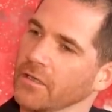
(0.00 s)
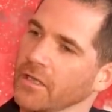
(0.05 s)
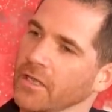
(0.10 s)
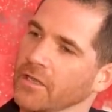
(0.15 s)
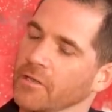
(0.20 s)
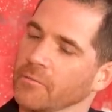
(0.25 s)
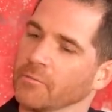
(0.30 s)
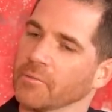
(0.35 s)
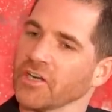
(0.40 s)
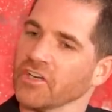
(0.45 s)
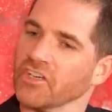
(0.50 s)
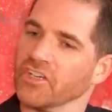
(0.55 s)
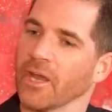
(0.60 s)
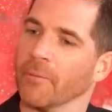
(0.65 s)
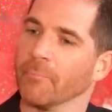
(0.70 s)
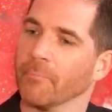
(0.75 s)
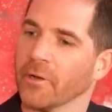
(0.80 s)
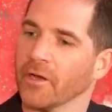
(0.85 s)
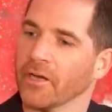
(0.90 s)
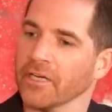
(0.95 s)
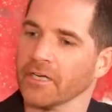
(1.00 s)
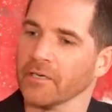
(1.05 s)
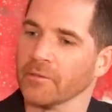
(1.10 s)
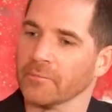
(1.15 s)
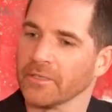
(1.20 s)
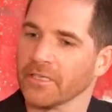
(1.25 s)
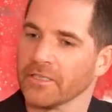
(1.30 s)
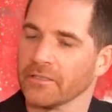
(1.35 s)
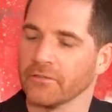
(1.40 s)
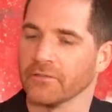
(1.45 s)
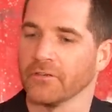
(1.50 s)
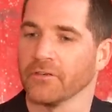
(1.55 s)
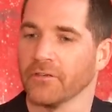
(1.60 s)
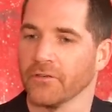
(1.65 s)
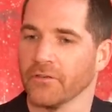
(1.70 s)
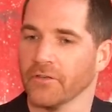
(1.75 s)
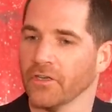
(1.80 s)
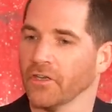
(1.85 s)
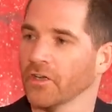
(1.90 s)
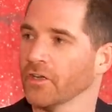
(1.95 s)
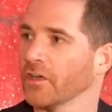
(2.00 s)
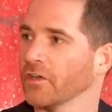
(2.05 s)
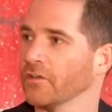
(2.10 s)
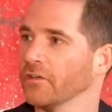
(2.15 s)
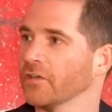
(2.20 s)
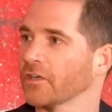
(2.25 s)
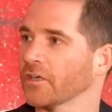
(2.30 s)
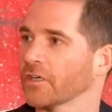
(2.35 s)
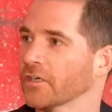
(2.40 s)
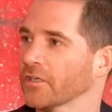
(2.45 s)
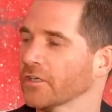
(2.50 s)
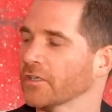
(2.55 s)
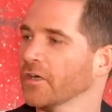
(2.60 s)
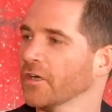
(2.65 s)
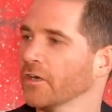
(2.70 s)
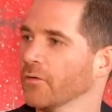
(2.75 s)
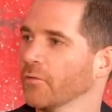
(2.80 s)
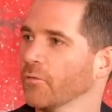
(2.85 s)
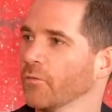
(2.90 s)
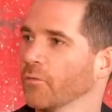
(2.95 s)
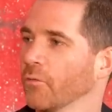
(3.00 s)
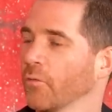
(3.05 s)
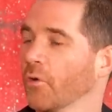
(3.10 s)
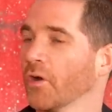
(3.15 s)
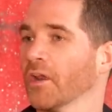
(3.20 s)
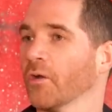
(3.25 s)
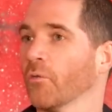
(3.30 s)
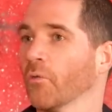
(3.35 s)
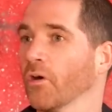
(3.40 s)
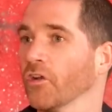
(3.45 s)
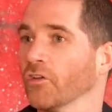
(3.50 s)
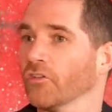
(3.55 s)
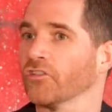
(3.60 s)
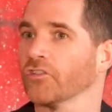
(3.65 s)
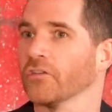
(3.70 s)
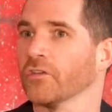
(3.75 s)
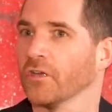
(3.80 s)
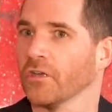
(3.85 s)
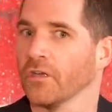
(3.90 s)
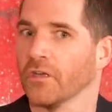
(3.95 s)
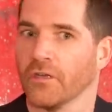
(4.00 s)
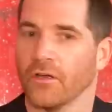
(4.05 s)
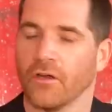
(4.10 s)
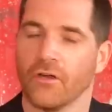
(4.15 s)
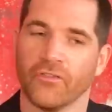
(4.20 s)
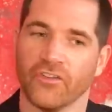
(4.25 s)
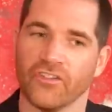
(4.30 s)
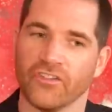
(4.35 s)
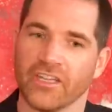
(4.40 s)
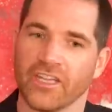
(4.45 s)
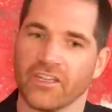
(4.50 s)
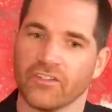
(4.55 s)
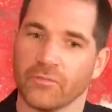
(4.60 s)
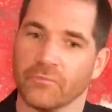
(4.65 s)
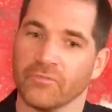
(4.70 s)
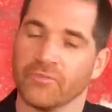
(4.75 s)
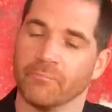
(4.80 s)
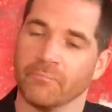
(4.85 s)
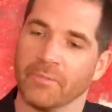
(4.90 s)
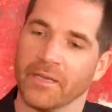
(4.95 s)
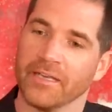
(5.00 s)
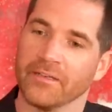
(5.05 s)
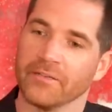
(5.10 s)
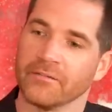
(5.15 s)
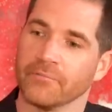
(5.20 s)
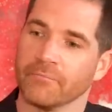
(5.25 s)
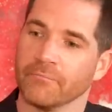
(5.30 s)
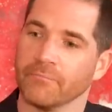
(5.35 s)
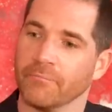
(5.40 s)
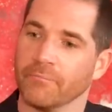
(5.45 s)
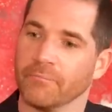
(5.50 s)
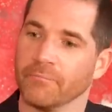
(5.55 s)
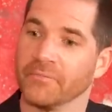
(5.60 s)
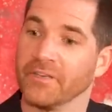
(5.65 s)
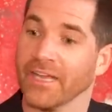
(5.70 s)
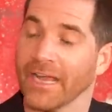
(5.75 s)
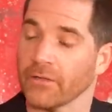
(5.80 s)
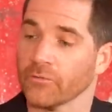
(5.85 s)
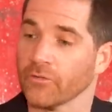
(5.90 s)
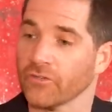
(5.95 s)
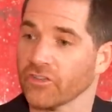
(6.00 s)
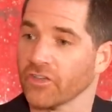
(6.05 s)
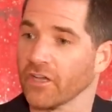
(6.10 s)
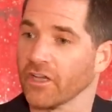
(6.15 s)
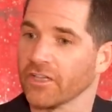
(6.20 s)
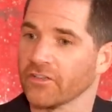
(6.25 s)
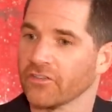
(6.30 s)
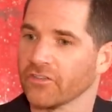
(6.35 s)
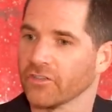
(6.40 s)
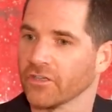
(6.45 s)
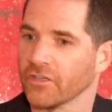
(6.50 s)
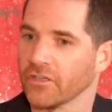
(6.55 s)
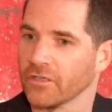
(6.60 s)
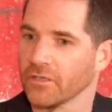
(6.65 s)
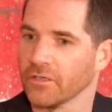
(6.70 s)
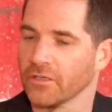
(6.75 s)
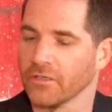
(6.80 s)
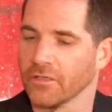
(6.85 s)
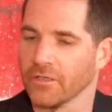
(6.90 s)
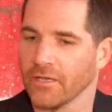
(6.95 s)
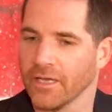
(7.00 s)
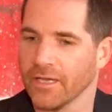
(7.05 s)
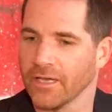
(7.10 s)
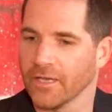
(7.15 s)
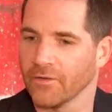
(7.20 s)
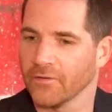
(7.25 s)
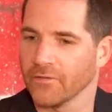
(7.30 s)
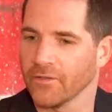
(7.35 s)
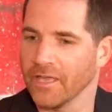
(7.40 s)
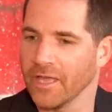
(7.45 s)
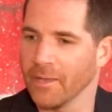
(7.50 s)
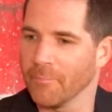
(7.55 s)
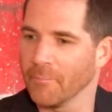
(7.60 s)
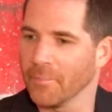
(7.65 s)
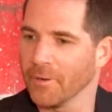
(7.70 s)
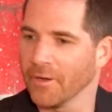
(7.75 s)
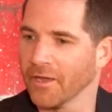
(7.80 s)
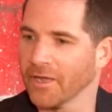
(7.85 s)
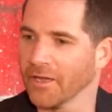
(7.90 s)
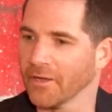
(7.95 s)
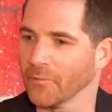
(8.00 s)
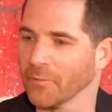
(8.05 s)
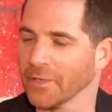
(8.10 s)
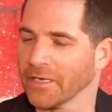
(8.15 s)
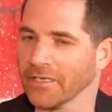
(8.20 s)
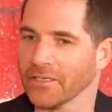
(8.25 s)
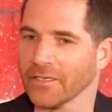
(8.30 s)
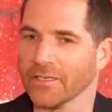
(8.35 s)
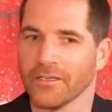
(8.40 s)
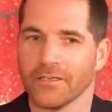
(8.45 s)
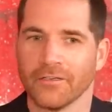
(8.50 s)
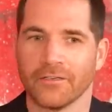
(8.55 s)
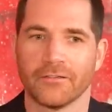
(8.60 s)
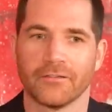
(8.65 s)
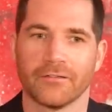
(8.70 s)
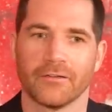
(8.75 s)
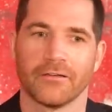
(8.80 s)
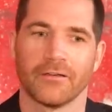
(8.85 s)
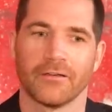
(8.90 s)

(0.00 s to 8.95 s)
And the British Empire. I mean, you know, look at what it was. Obviously, there's some big downsides to how the empire went and